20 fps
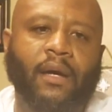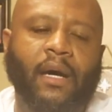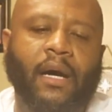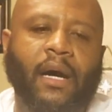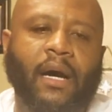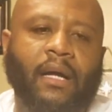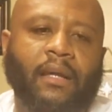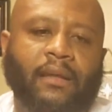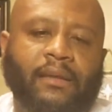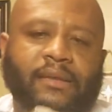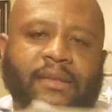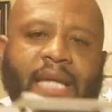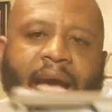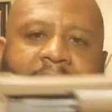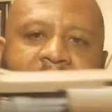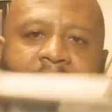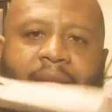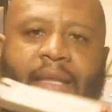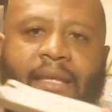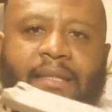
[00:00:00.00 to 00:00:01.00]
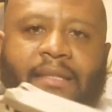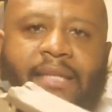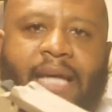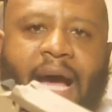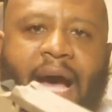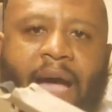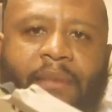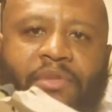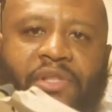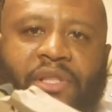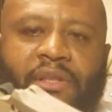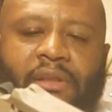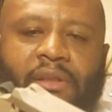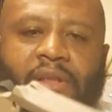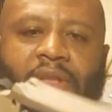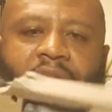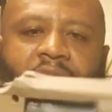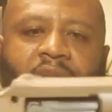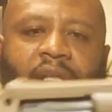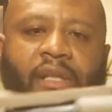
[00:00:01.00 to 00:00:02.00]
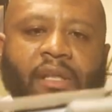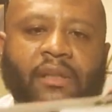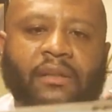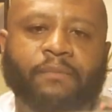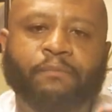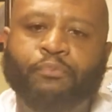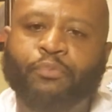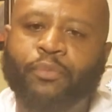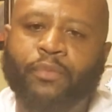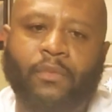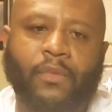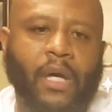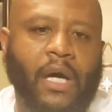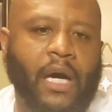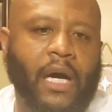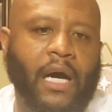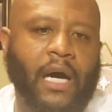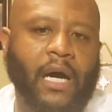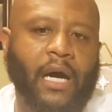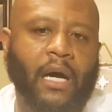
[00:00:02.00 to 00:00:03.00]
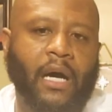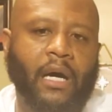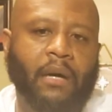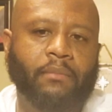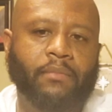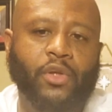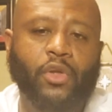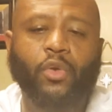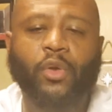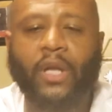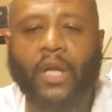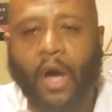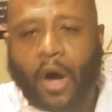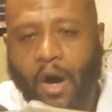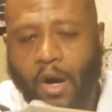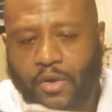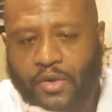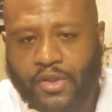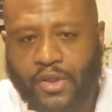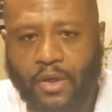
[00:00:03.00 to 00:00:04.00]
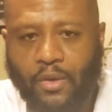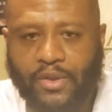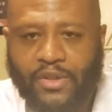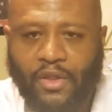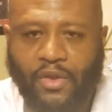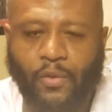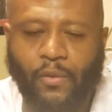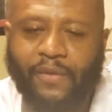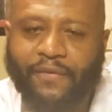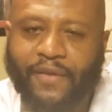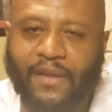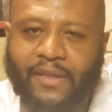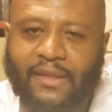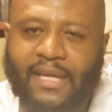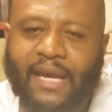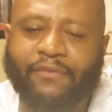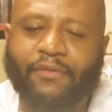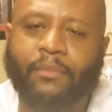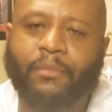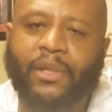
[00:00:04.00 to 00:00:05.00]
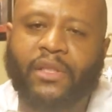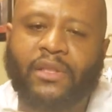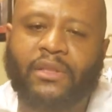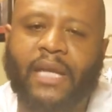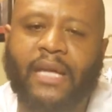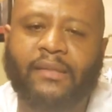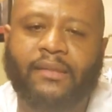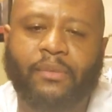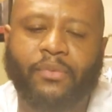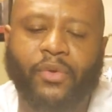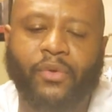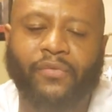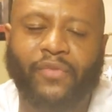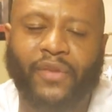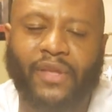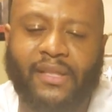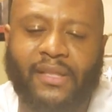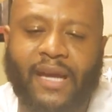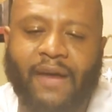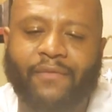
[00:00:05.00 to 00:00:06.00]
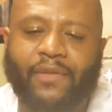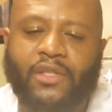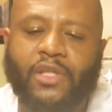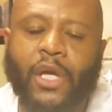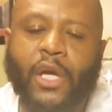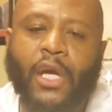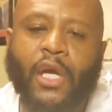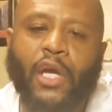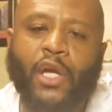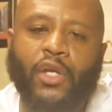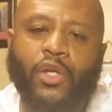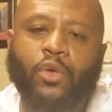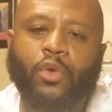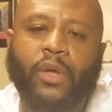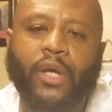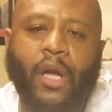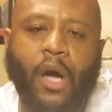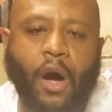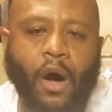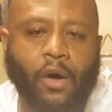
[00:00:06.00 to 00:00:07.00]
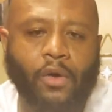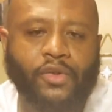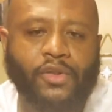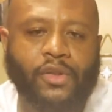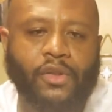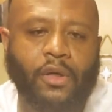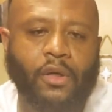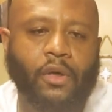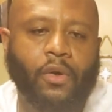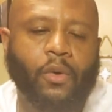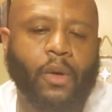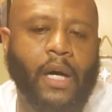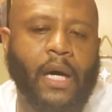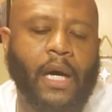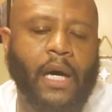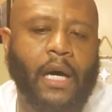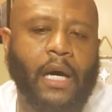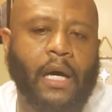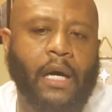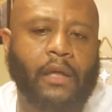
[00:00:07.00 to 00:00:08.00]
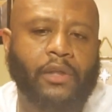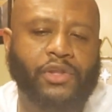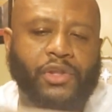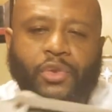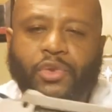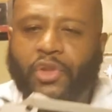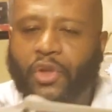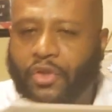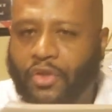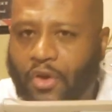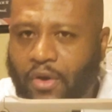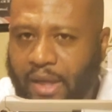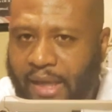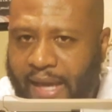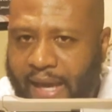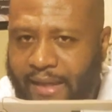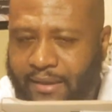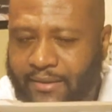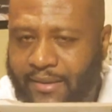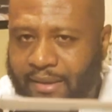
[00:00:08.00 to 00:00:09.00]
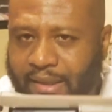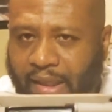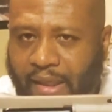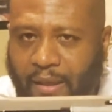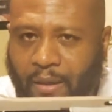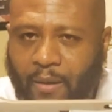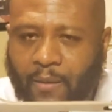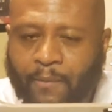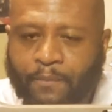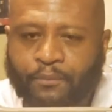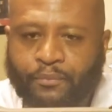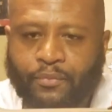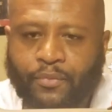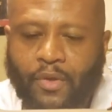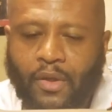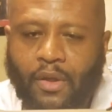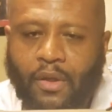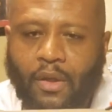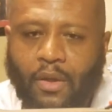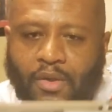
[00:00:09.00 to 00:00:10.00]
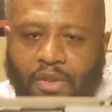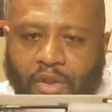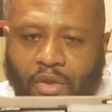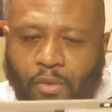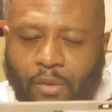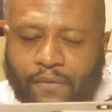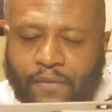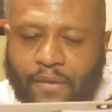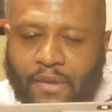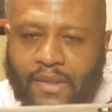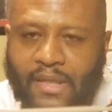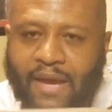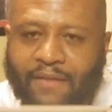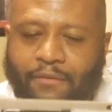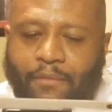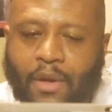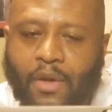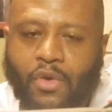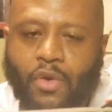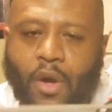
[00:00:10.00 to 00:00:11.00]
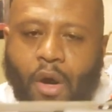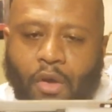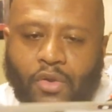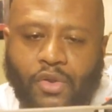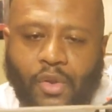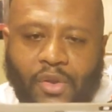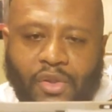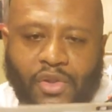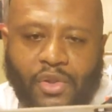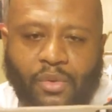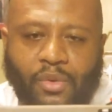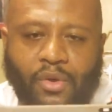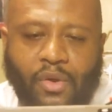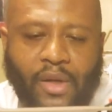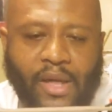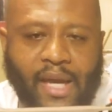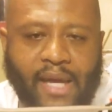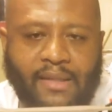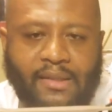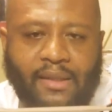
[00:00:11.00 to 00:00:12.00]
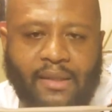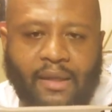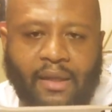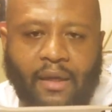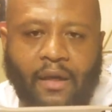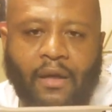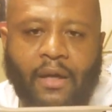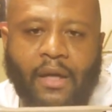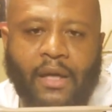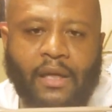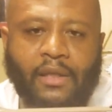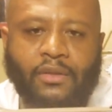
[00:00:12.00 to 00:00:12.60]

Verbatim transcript: Uh, the sight at the top, she's good. Um, you can also, it's a 357, but just like some 357s, you can also uh, shoot your 38s in here. You know, it's a 357, but you also can shoot 38s in here.